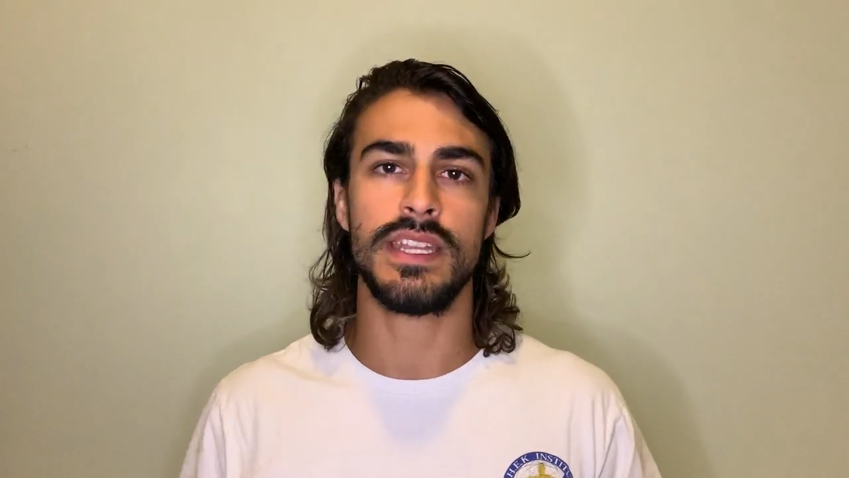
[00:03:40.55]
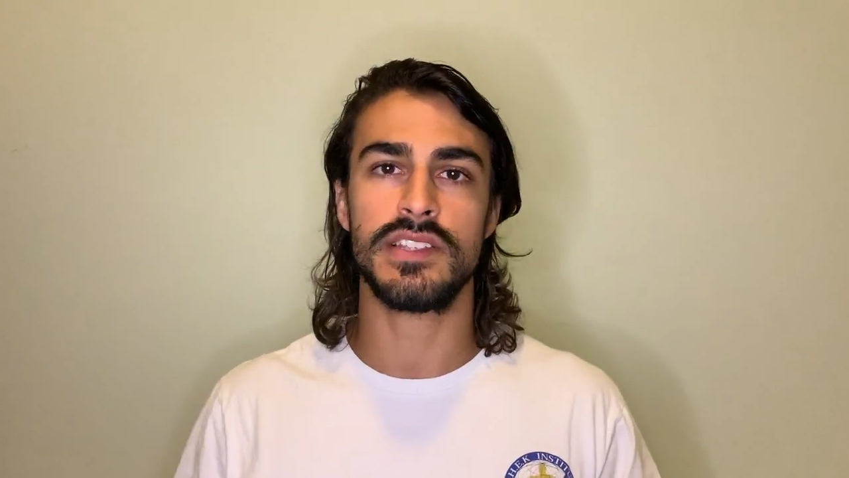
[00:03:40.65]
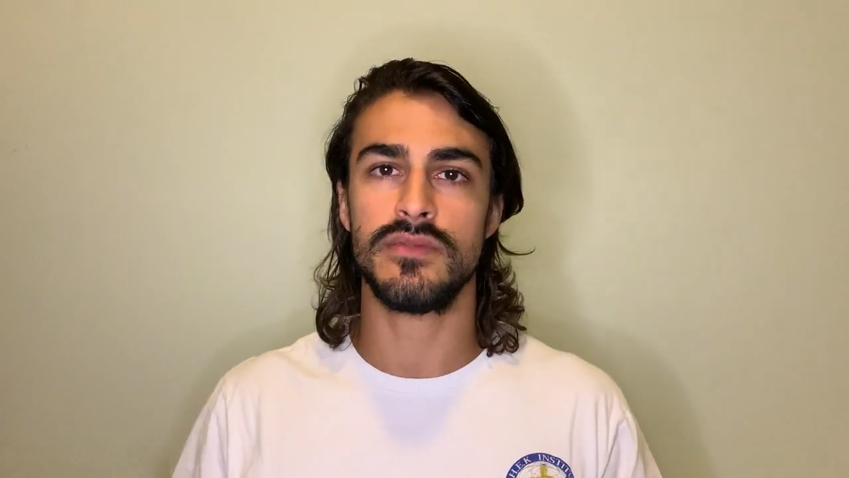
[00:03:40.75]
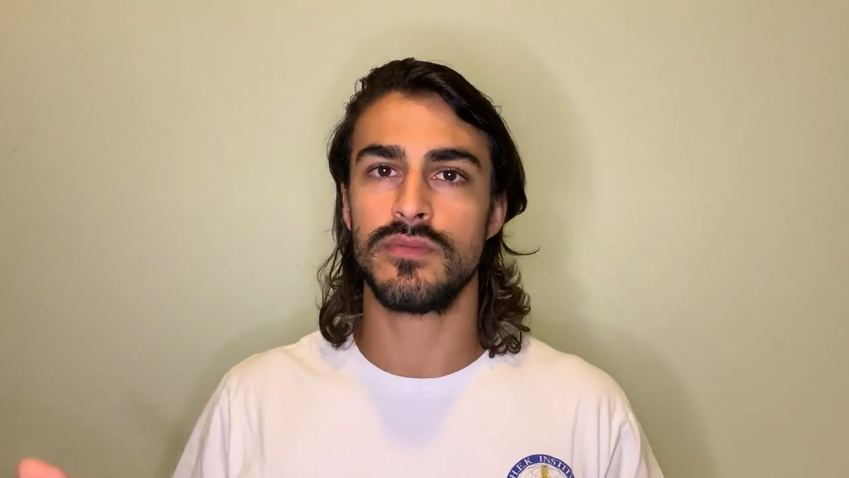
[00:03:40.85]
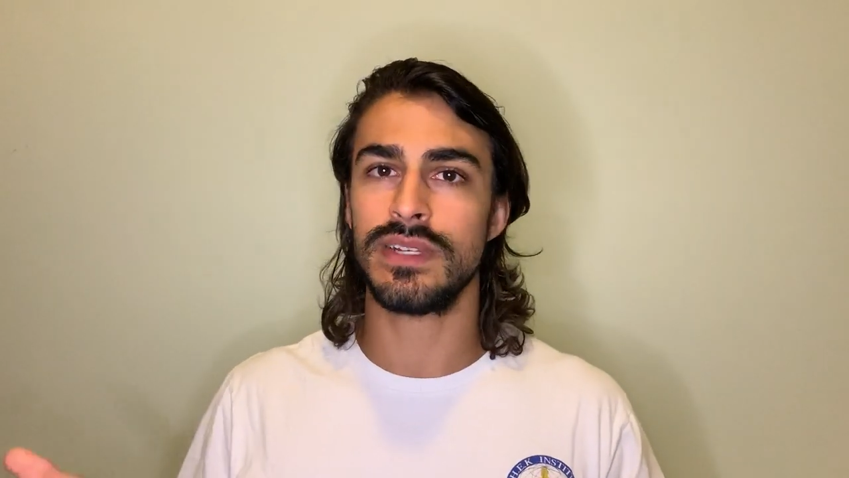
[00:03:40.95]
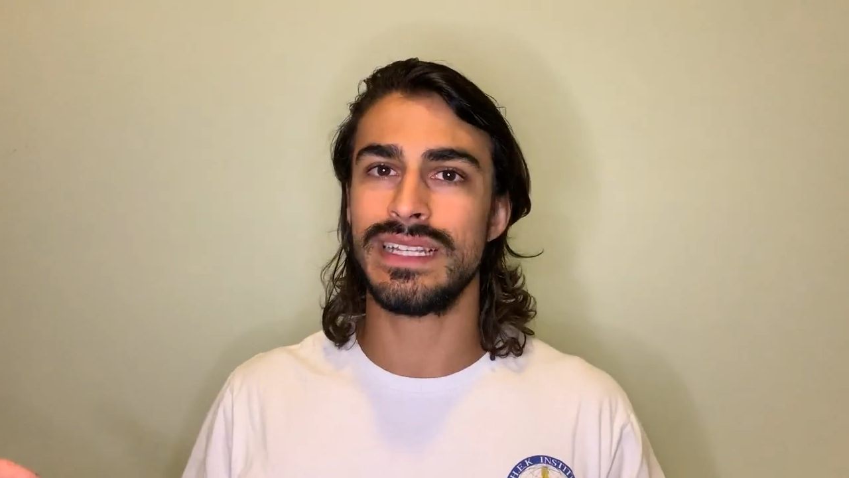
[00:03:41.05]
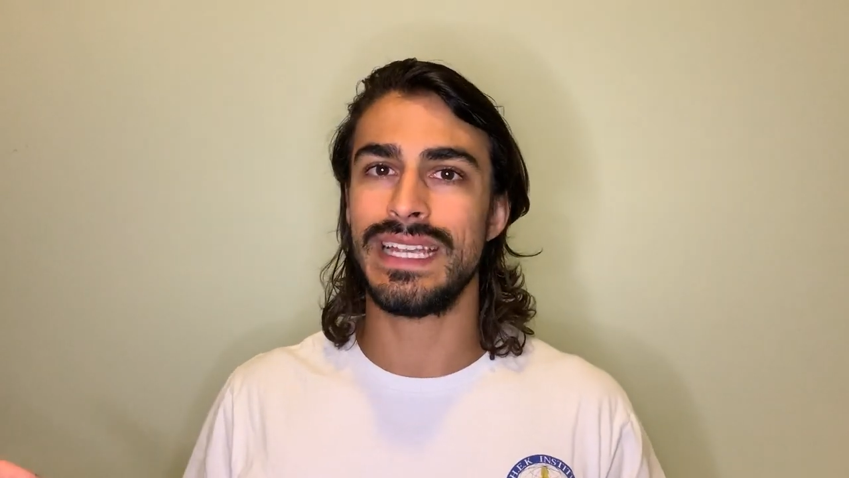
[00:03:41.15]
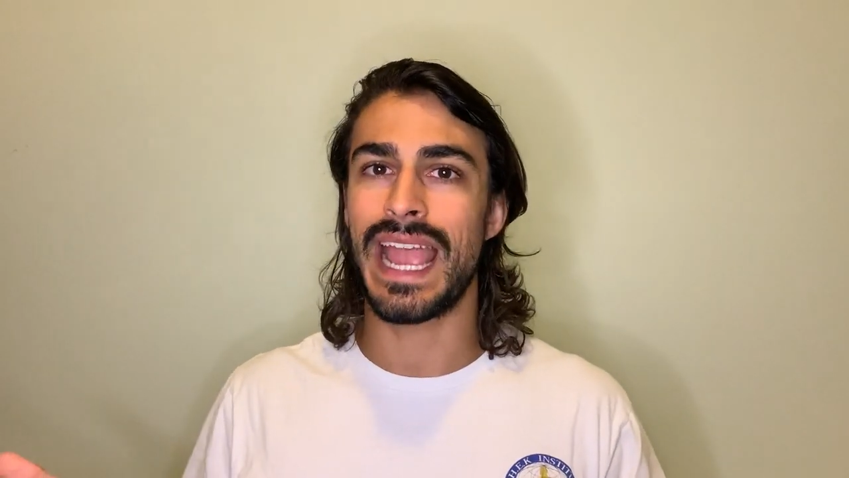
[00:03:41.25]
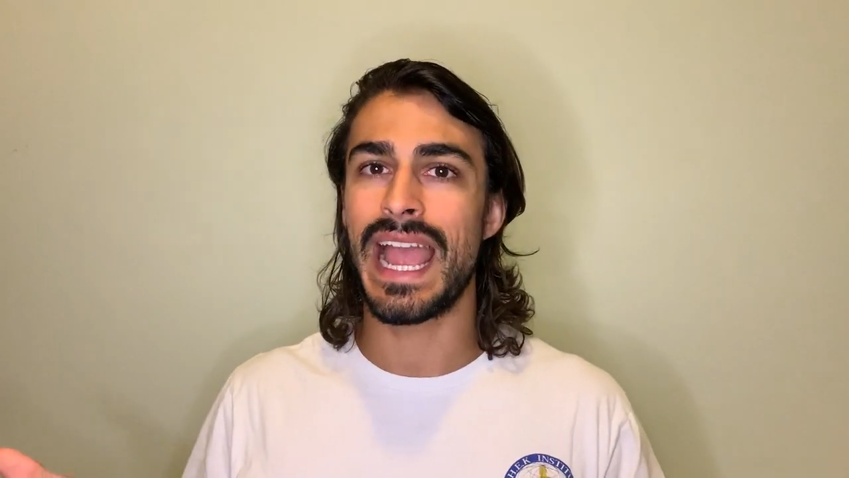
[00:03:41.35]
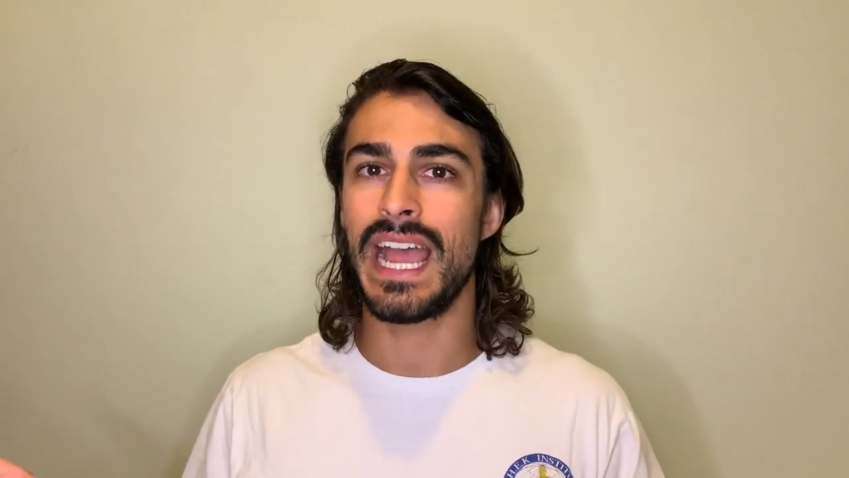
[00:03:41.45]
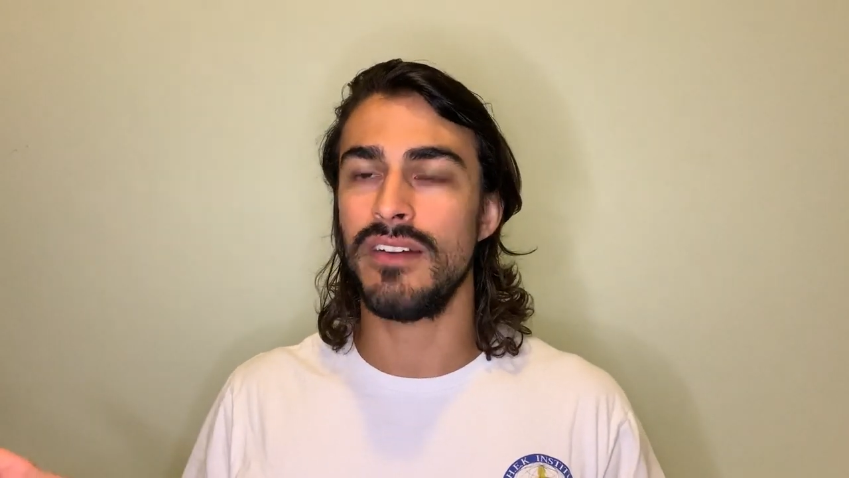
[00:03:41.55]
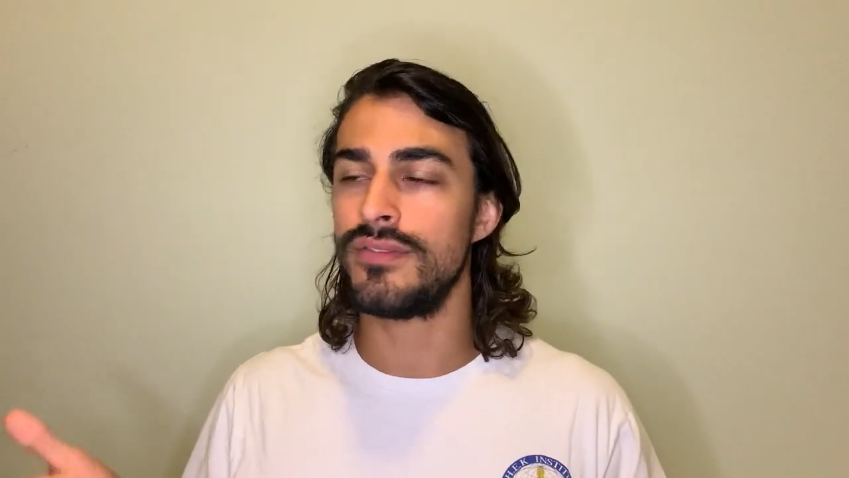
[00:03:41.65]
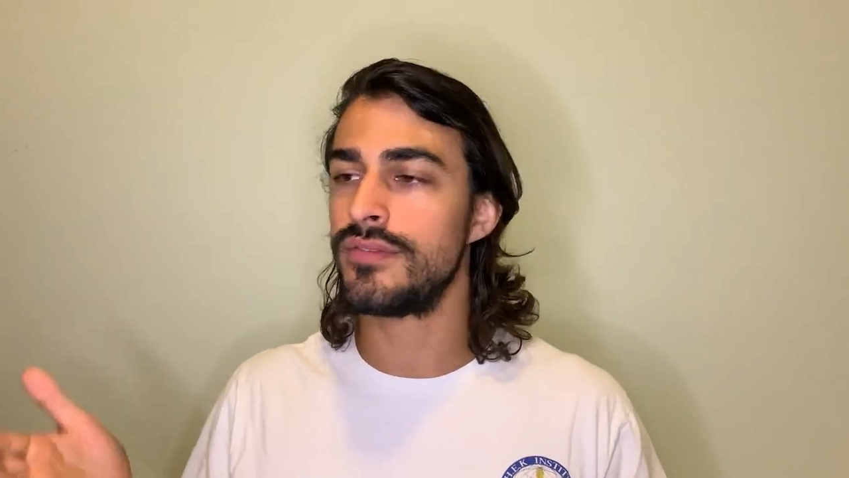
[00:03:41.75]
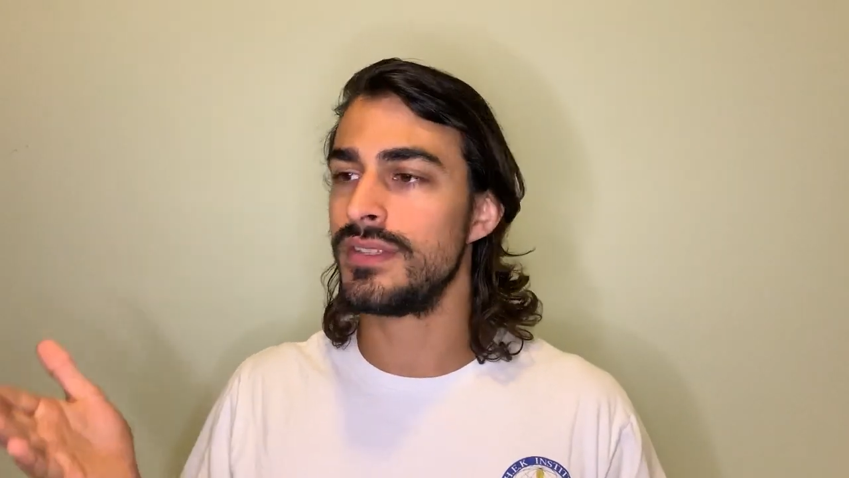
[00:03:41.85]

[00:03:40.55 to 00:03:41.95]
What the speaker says: doesn't really have